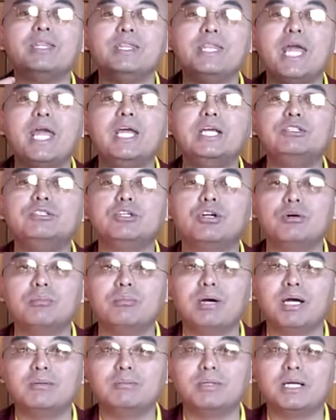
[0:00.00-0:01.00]
nature of
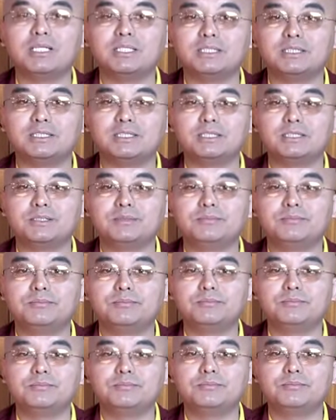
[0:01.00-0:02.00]
mind practice,
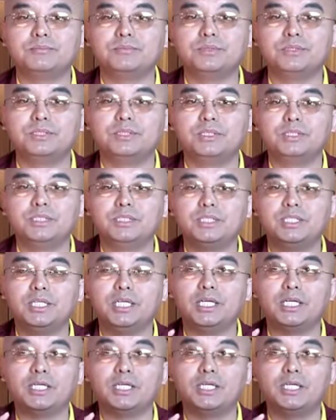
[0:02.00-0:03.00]

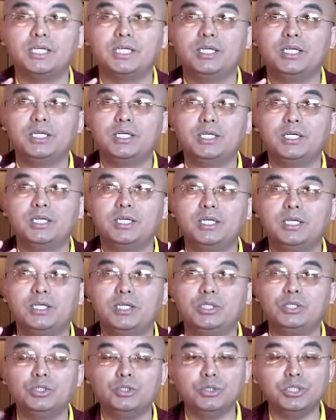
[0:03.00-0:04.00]
like
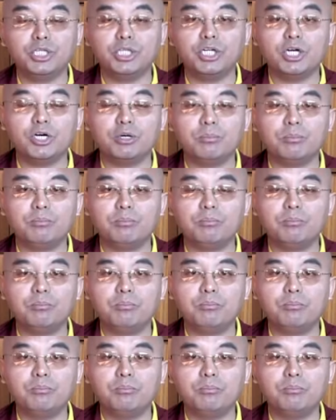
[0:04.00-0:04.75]
union of